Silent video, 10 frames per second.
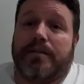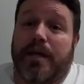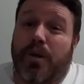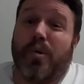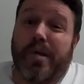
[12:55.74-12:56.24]

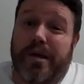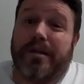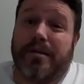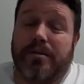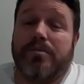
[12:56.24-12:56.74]
not a whole lot
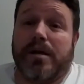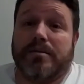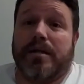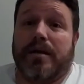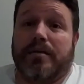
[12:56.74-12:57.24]
I can do
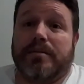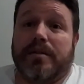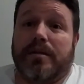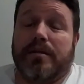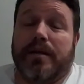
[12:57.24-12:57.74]
outside on
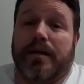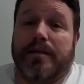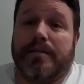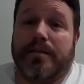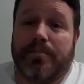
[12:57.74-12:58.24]
song,
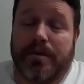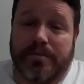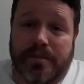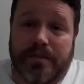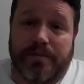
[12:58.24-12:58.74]
and
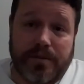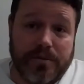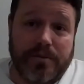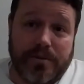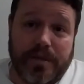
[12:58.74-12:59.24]
sometimes it's difficult
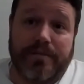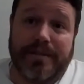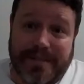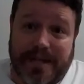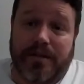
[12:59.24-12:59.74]
to do stuff
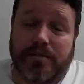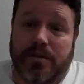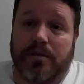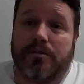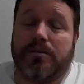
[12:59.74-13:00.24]
inside on
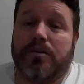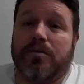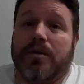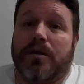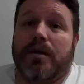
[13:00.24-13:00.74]
song.
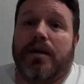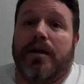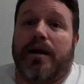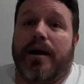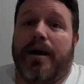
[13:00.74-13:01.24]
So
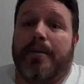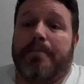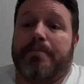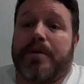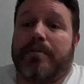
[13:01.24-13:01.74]

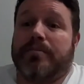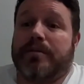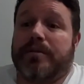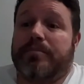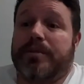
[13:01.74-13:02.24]
probably
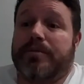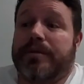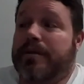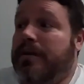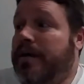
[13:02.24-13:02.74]
going to be
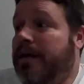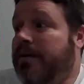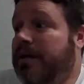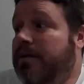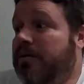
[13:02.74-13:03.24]
doing a lot
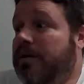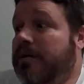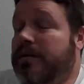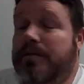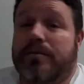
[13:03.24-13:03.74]
out here
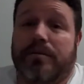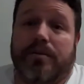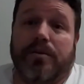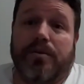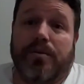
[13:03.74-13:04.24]
in
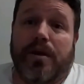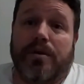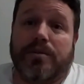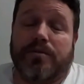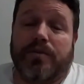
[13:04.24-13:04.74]
the garage